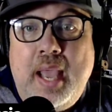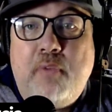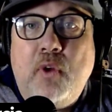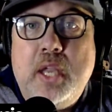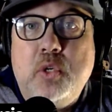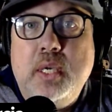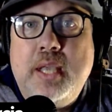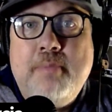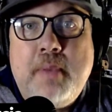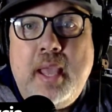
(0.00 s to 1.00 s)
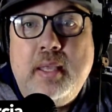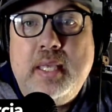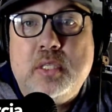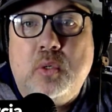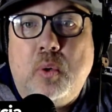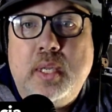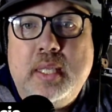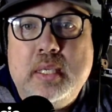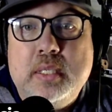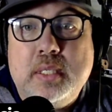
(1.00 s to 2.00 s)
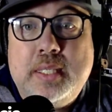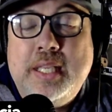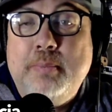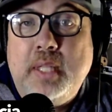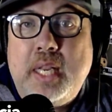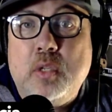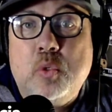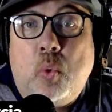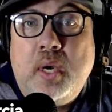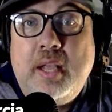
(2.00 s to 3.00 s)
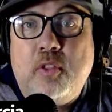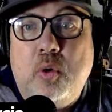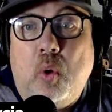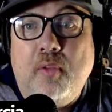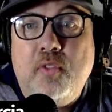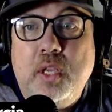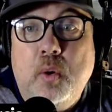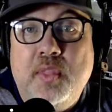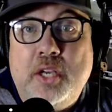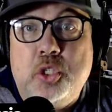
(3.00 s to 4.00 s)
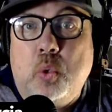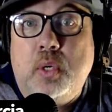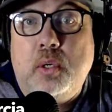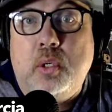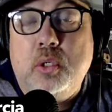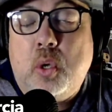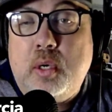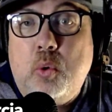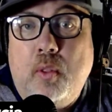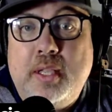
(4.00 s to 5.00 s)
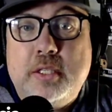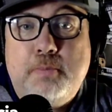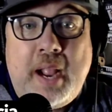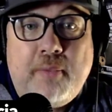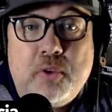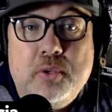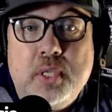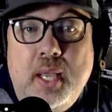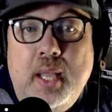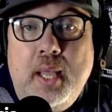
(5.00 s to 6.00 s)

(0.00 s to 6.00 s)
And for Adrian Kempe, he scored his team-leading 20th goal of the year with that shorthanded goal against the Panthers.